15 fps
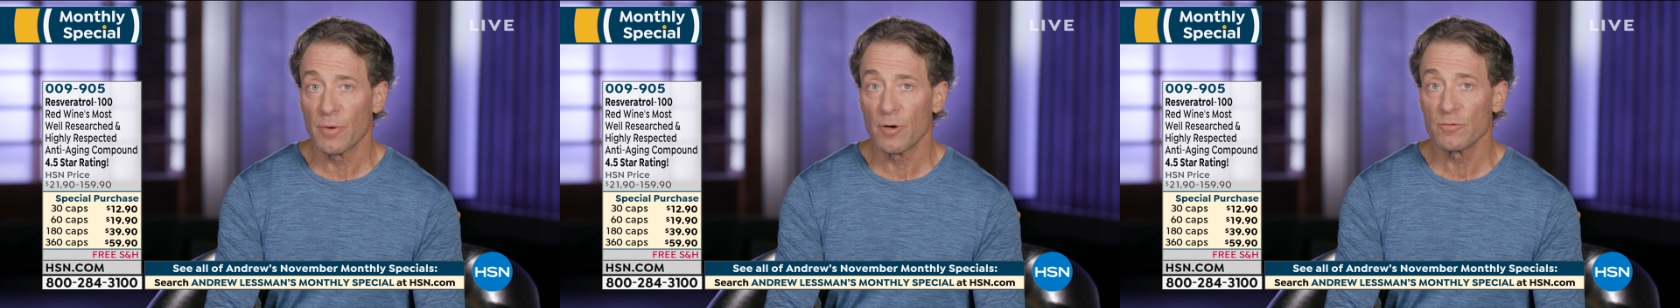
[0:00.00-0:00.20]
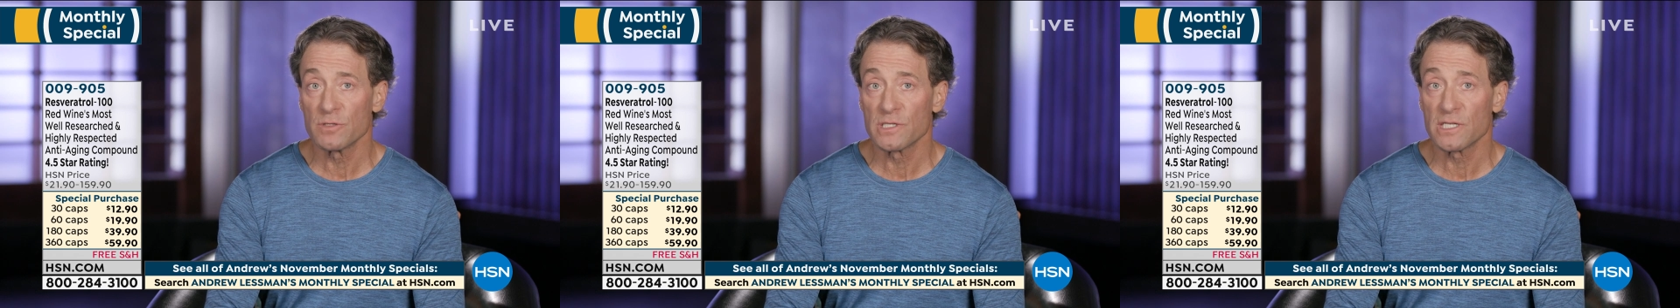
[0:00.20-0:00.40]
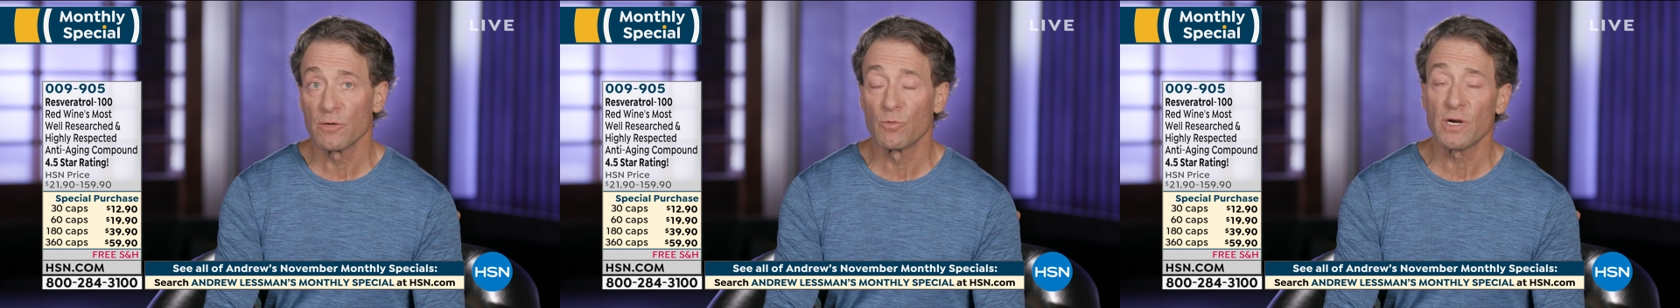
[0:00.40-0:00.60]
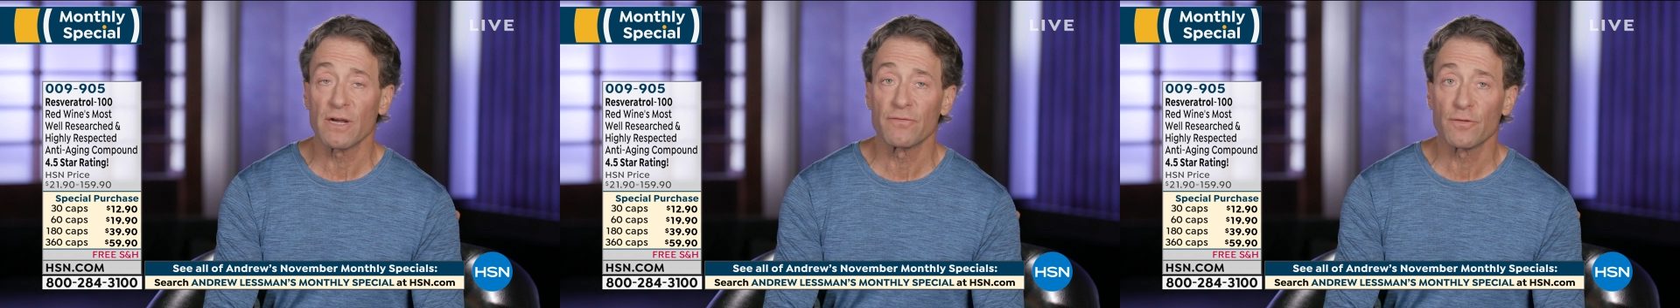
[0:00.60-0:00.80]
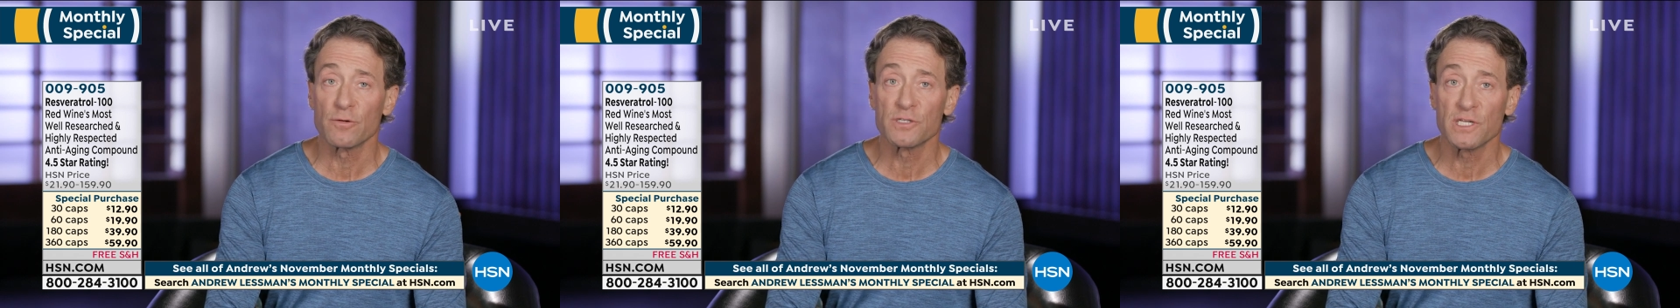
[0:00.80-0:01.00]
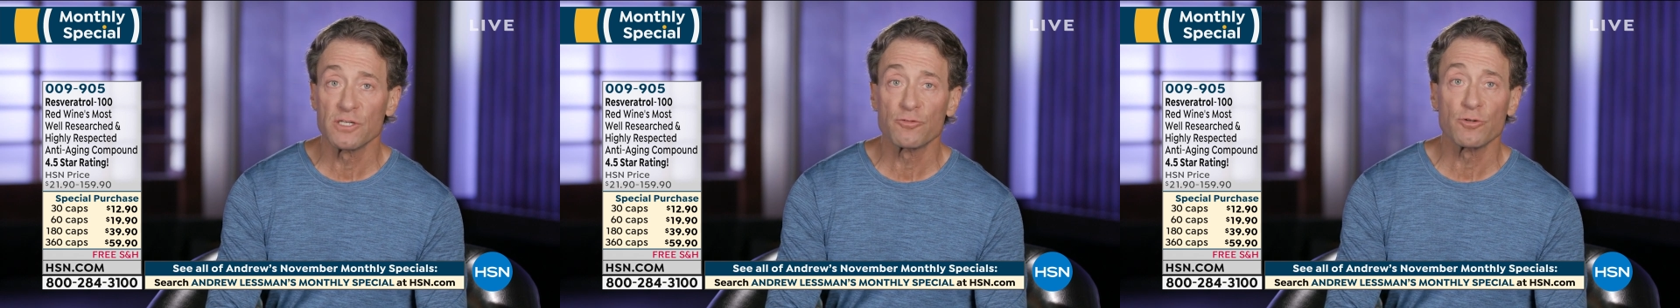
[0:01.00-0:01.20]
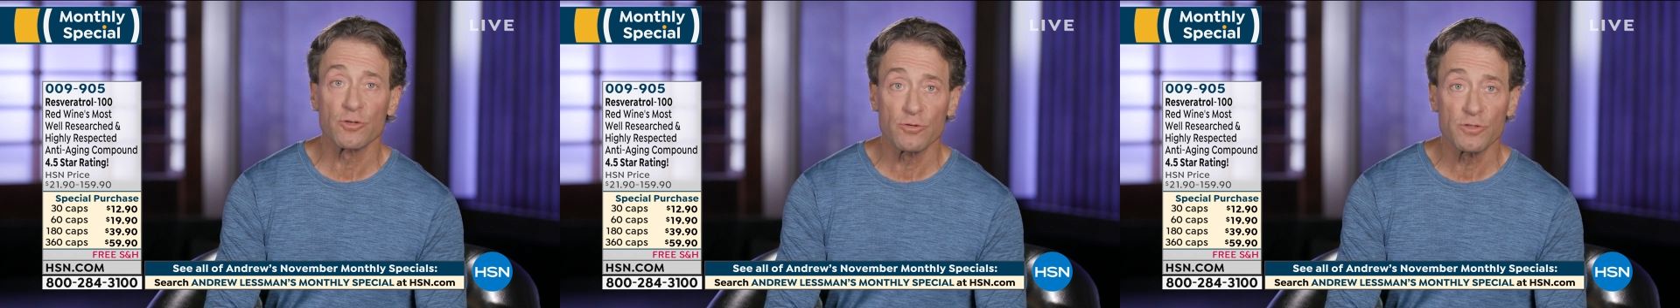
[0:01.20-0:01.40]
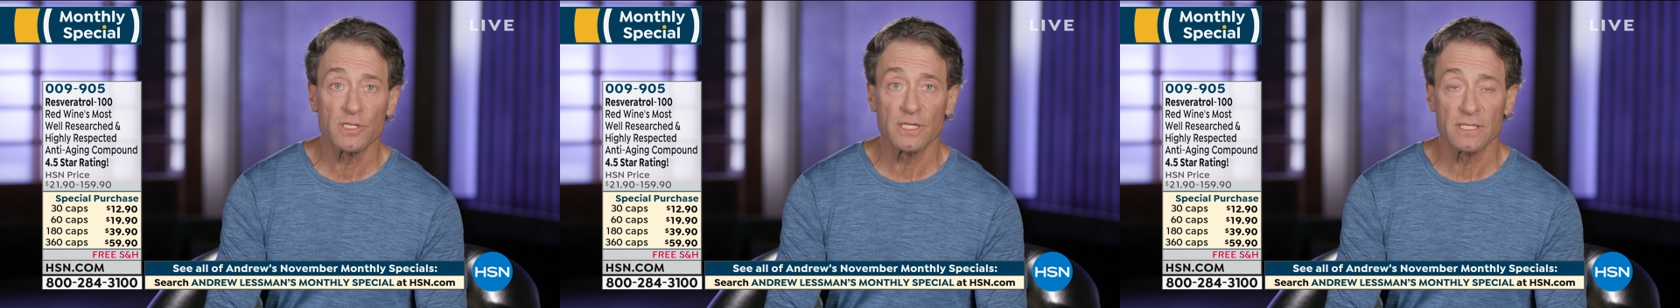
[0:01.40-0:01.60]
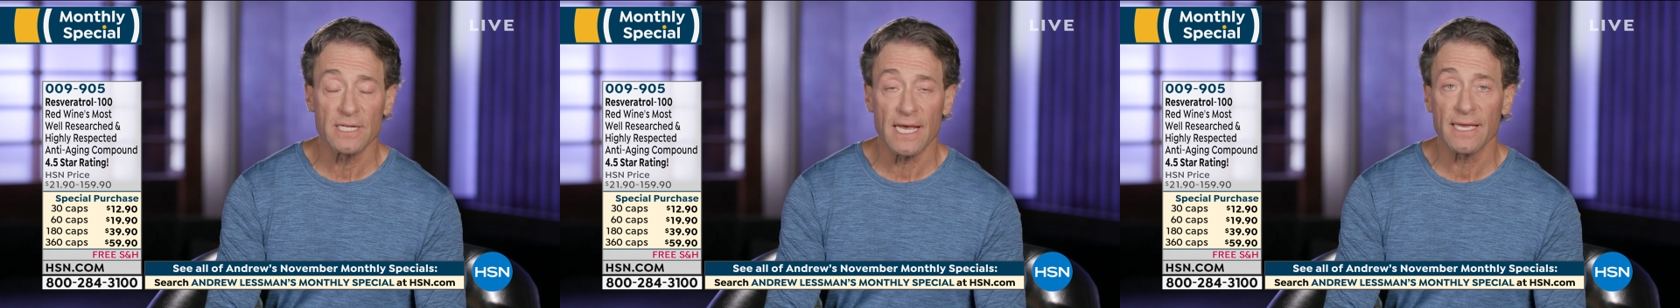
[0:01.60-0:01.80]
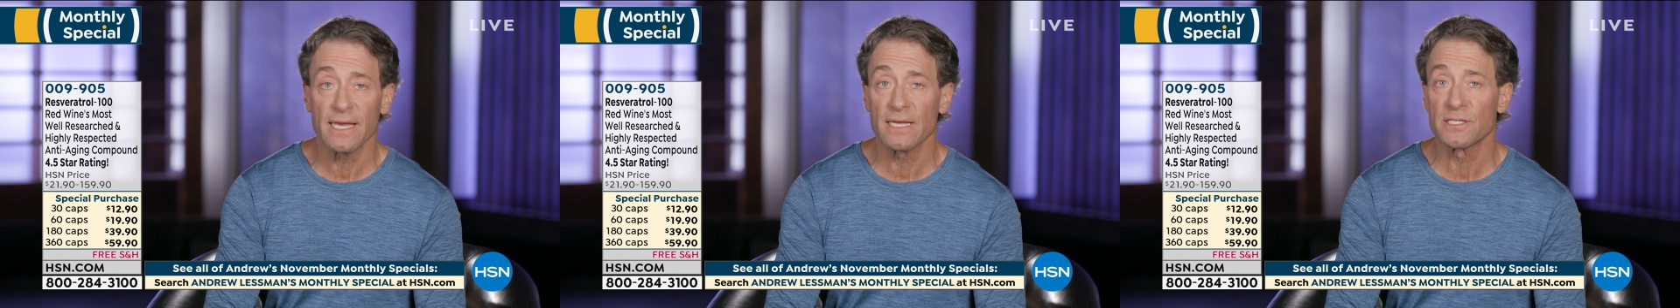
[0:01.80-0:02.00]
potency when I first introduced it
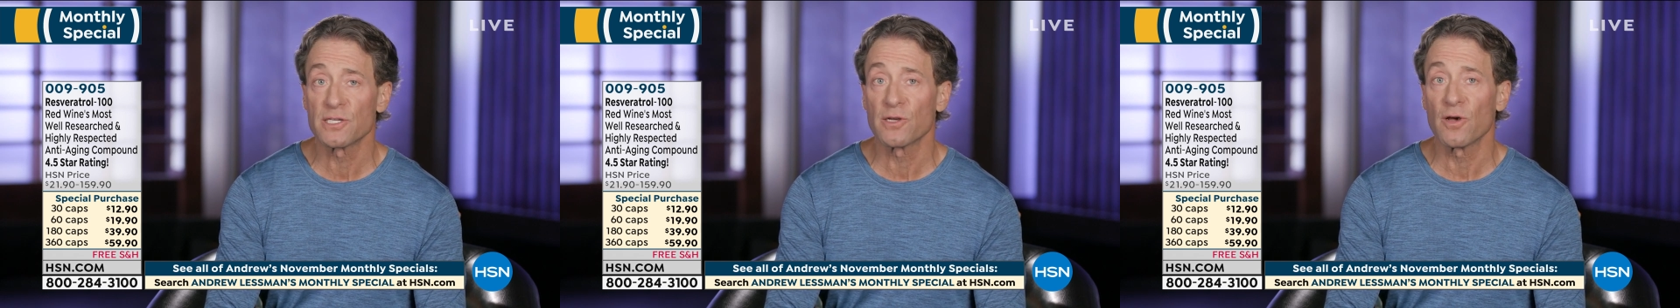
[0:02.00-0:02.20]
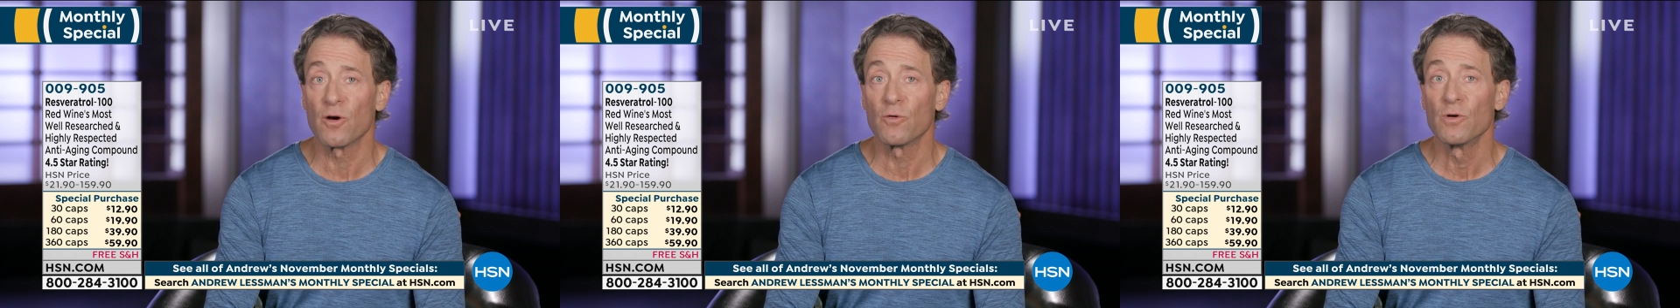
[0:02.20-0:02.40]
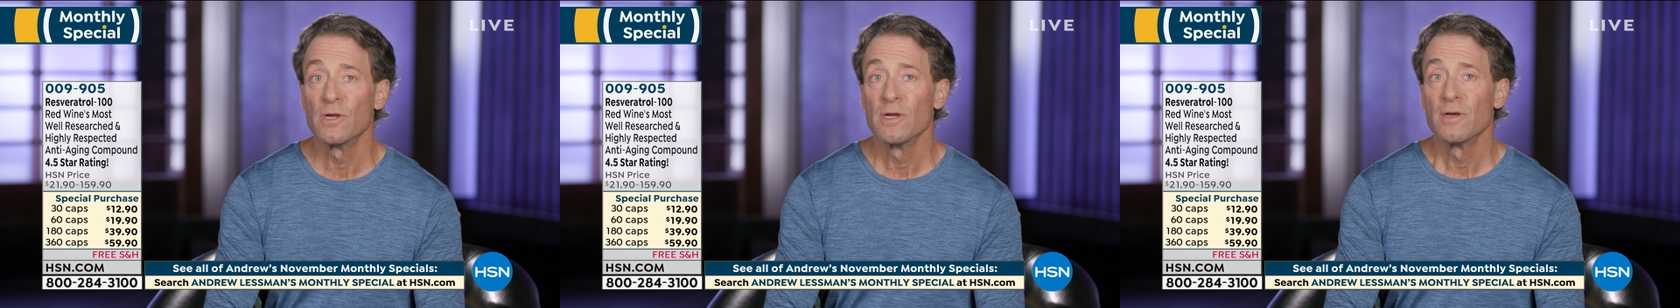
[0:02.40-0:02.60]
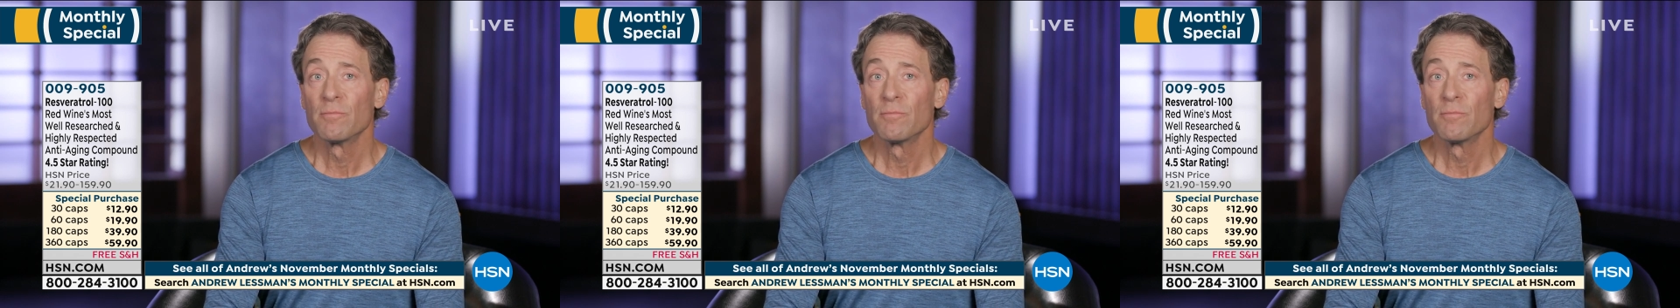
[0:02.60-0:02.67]
decades ago.